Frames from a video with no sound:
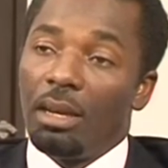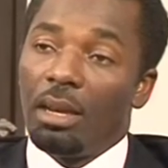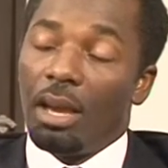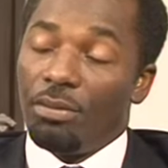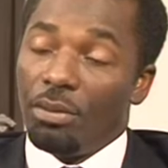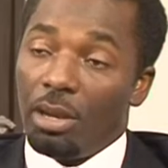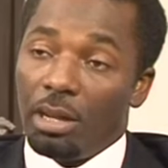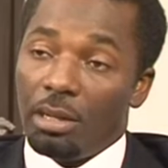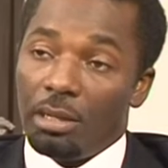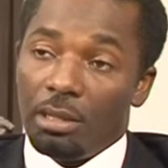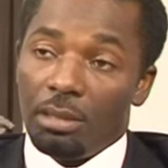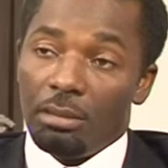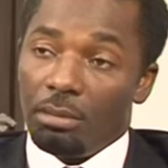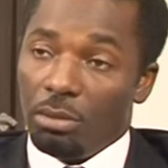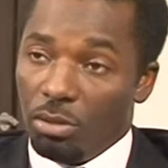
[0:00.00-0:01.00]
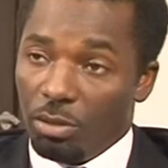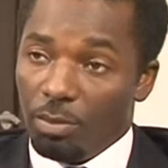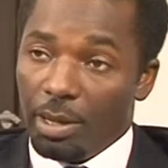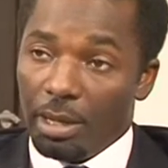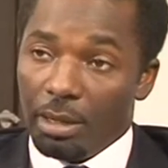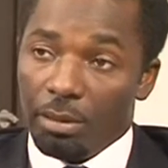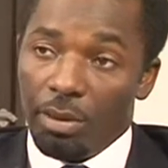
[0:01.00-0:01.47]
Have you heard the news
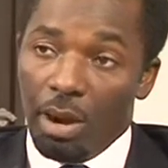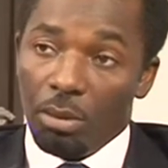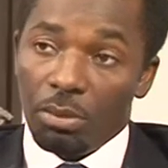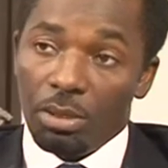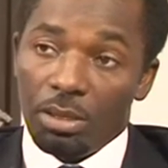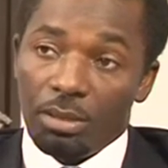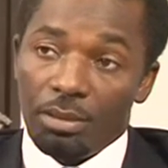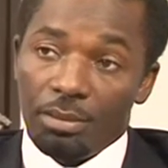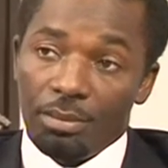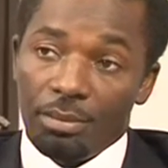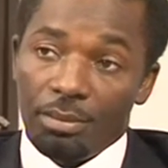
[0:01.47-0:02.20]
making the rounds?